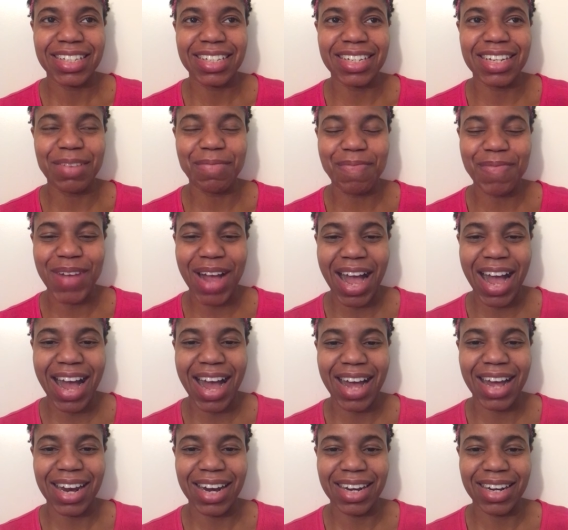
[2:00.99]

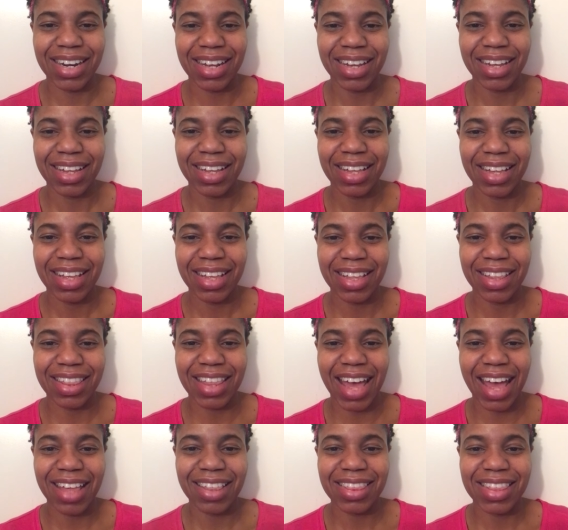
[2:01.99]
demand
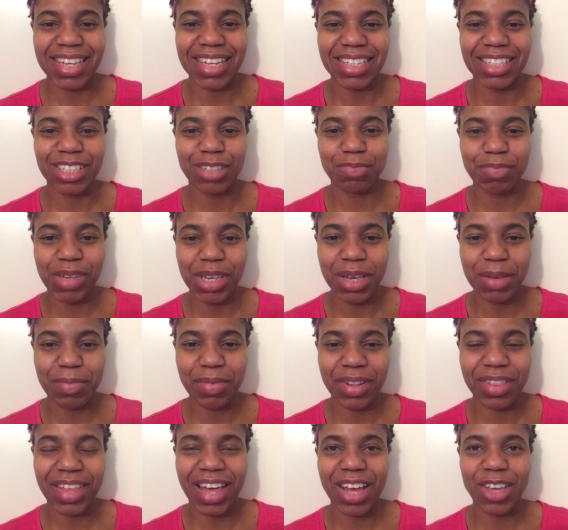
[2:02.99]
that these
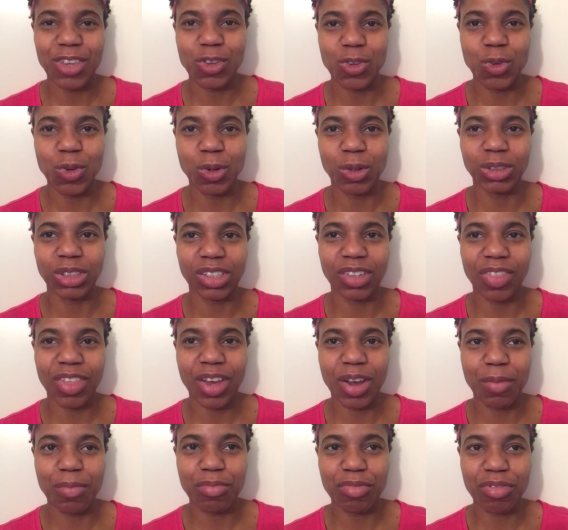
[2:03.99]
people that use
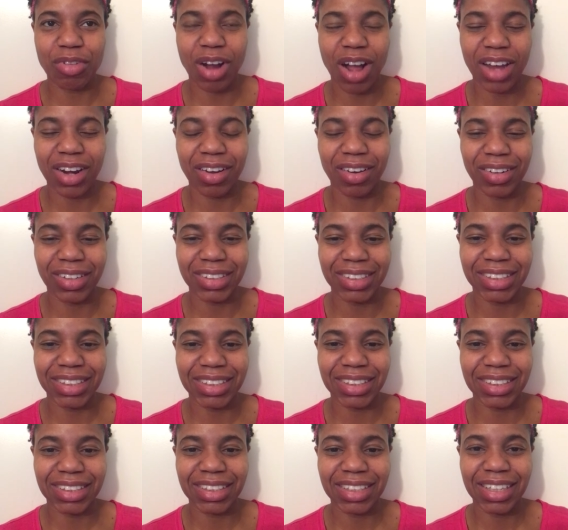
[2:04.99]
their
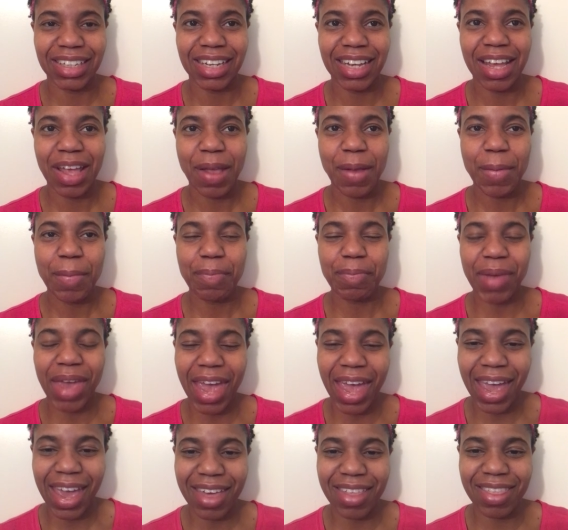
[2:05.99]
products
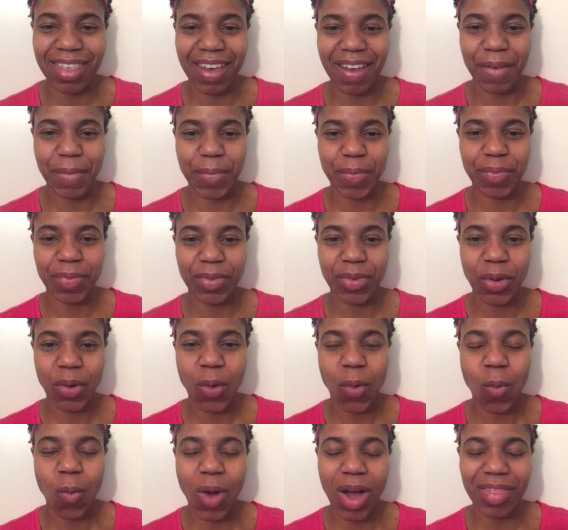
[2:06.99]
pay them
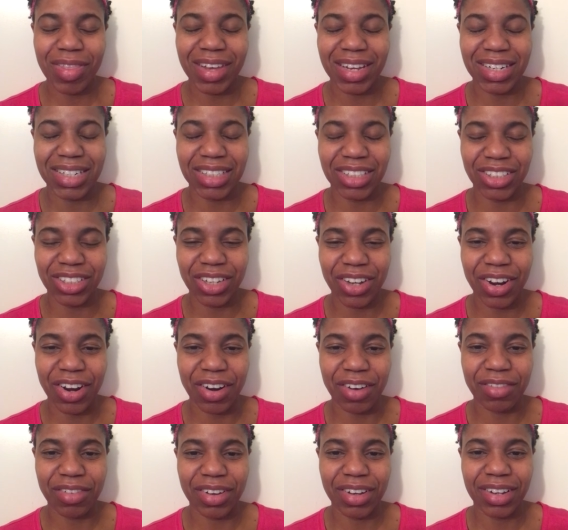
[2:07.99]
what they
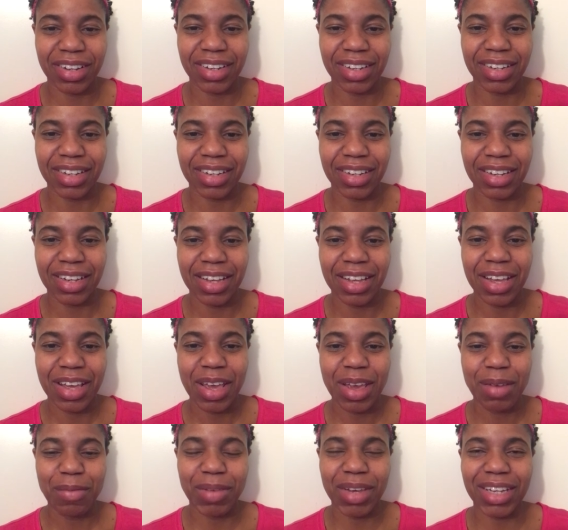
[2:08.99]
deserve.
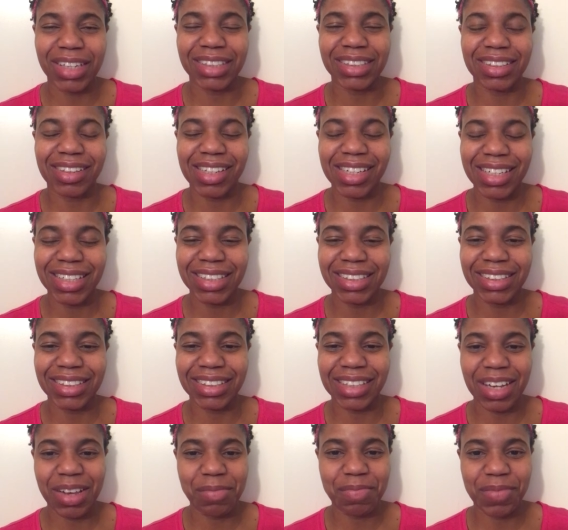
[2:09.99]
Because these
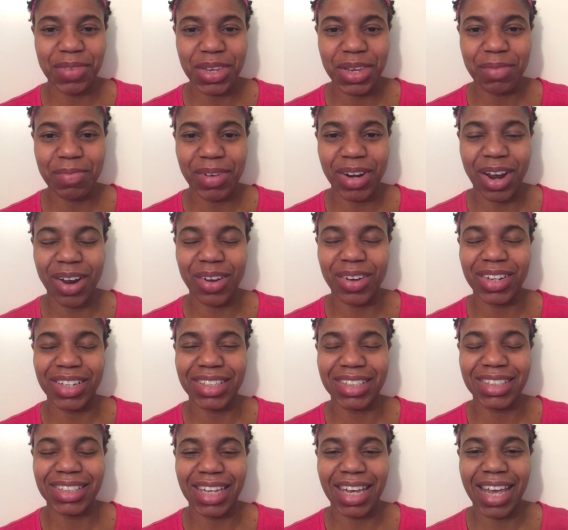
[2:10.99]
same people are
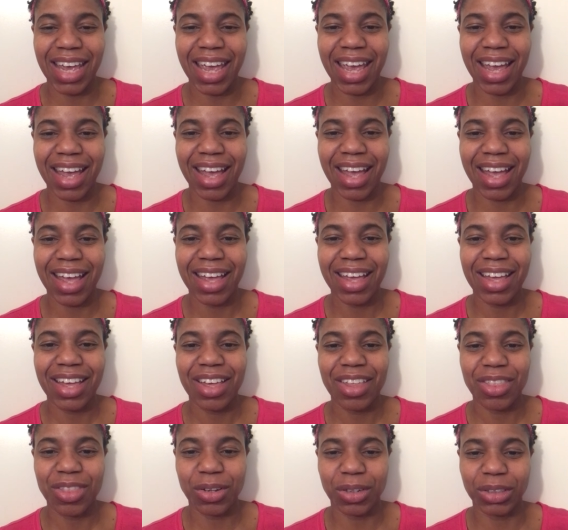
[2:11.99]
going to take
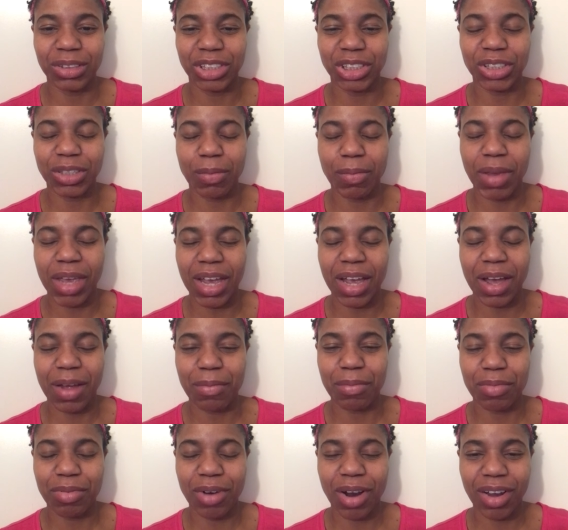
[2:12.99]
those
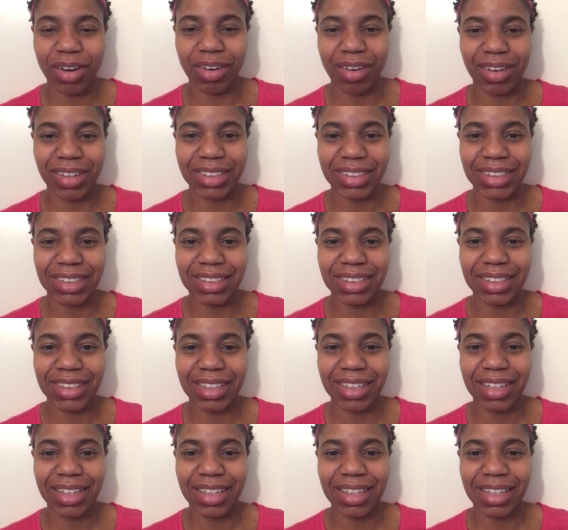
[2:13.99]
Jamaican products